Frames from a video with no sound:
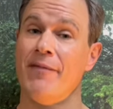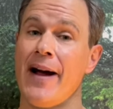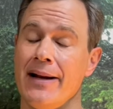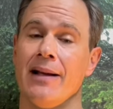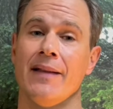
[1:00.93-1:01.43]

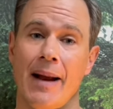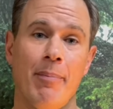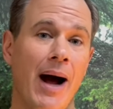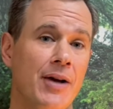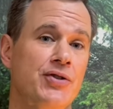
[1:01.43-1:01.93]
finding that
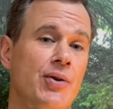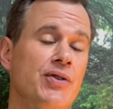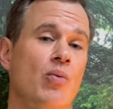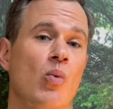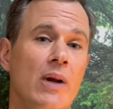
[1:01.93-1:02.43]
posture
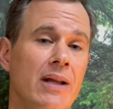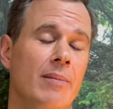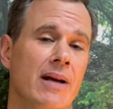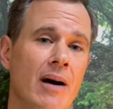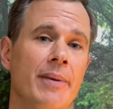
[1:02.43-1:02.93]
is really
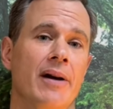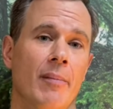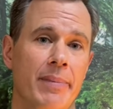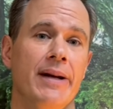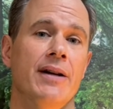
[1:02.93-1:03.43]
becoming a
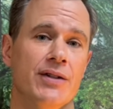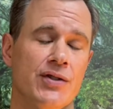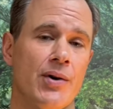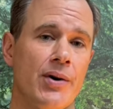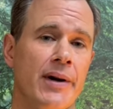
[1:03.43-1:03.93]
big
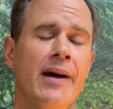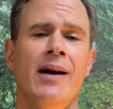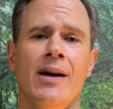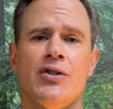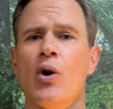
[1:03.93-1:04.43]
concern.
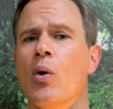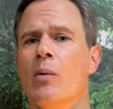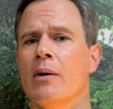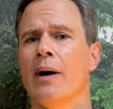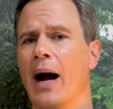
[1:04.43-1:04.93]
So
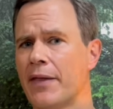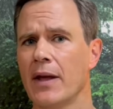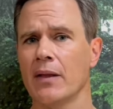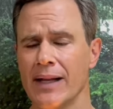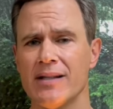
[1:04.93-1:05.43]
I
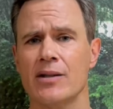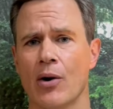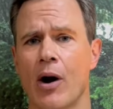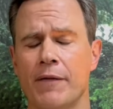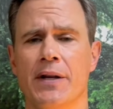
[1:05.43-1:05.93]
think let's start
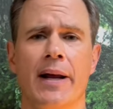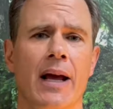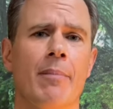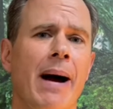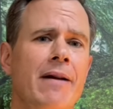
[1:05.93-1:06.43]
off
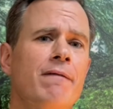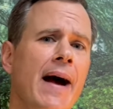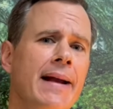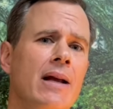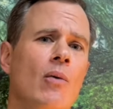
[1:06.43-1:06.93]
today by
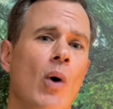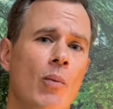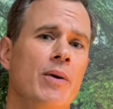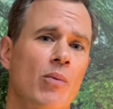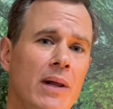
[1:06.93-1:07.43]
defining what
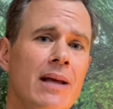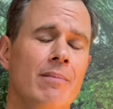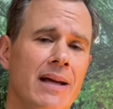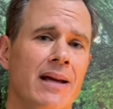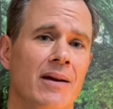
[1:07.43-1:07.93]
we really
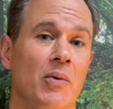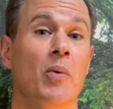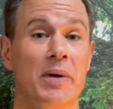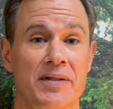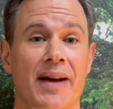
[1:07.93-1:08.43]
mean when
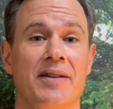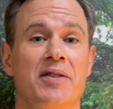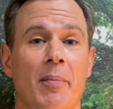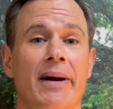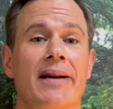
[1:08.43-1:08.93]
we say
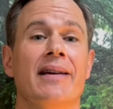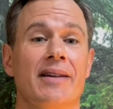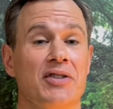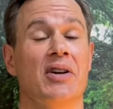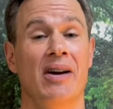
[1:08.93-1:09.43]
somebody
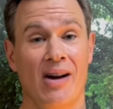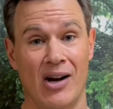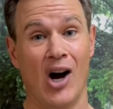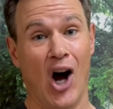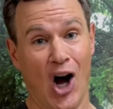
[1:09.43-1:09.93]
is
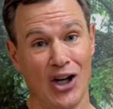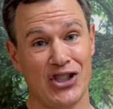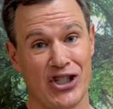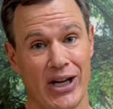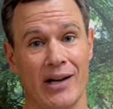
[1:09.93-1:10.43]

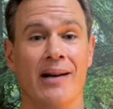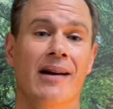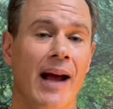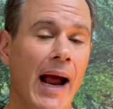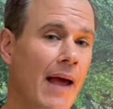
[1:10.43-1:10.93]
hunchy
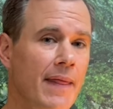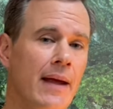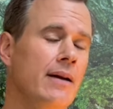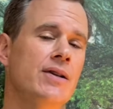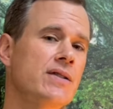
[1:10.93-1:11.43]
and
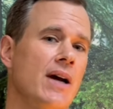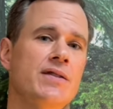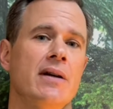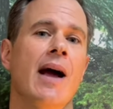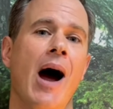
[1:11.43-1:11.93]
then
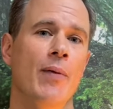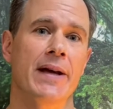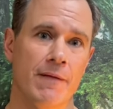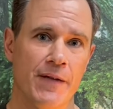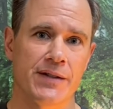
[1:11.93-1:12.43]
discussing how they
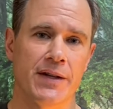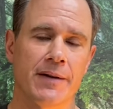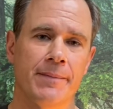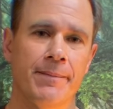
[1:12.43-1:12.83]
can fix it.